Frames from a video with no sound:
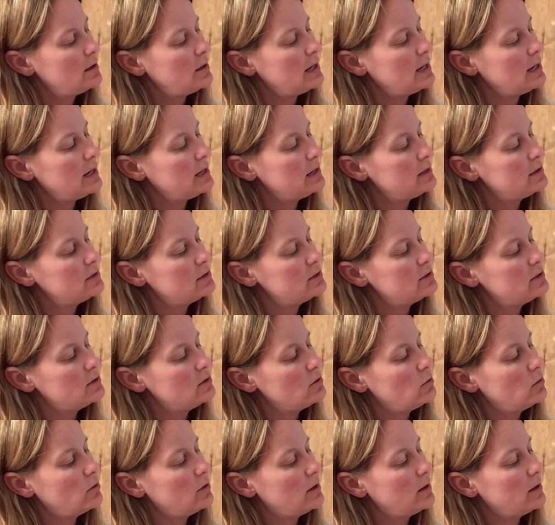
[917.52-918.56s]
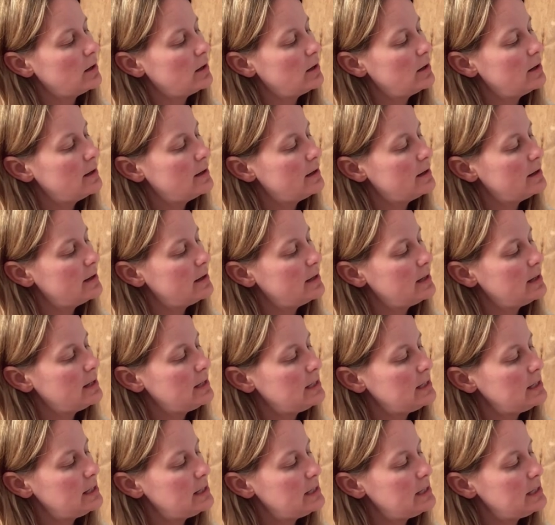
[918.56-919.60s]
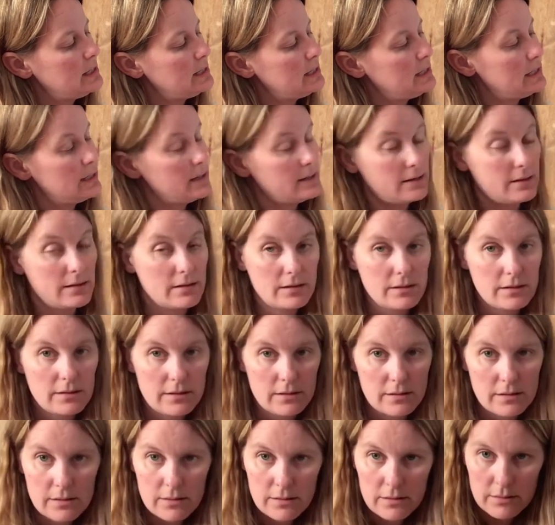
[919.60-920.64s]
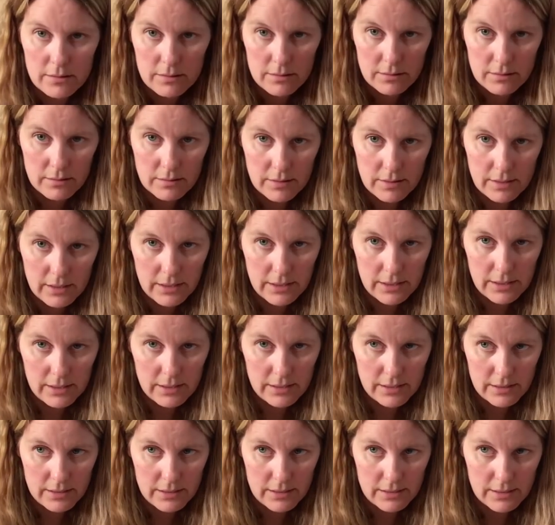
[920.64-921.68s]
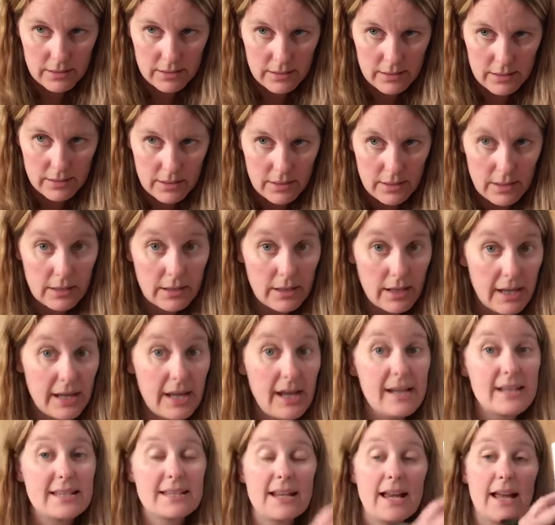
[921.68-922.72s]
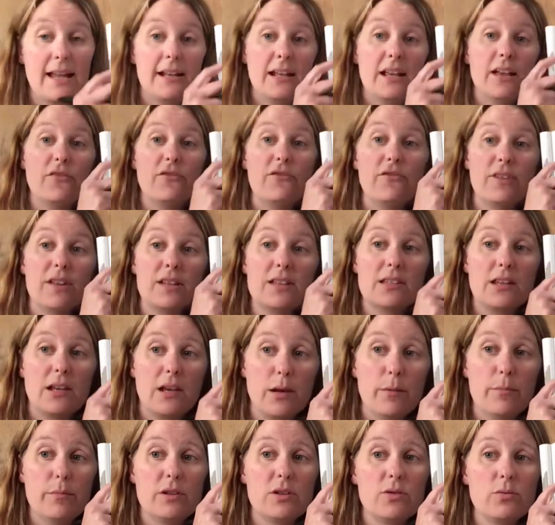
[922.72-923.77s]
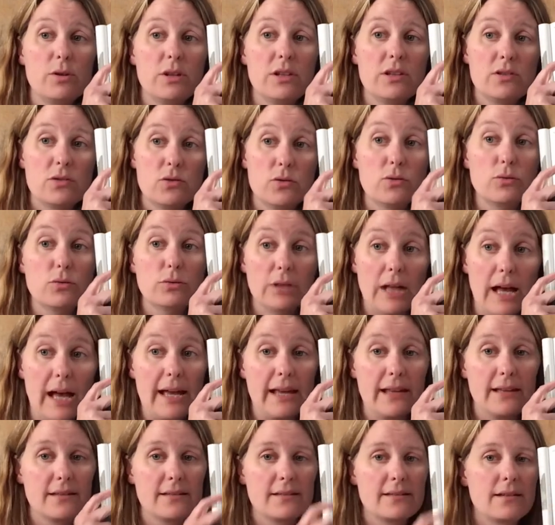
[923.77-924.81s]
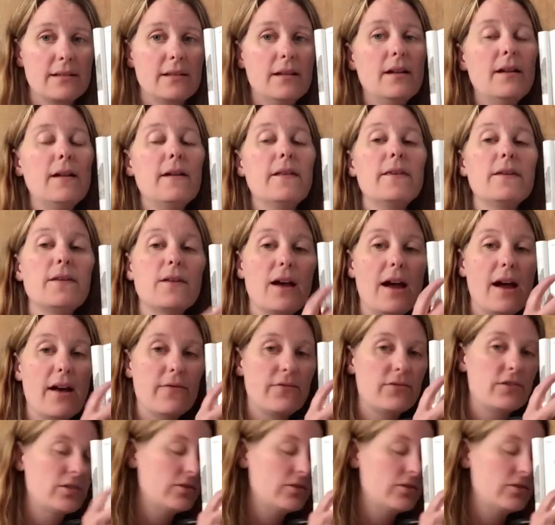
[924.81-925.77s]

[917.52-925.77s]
and your E. Okay? Like I said, it fits in between the two lines. You have to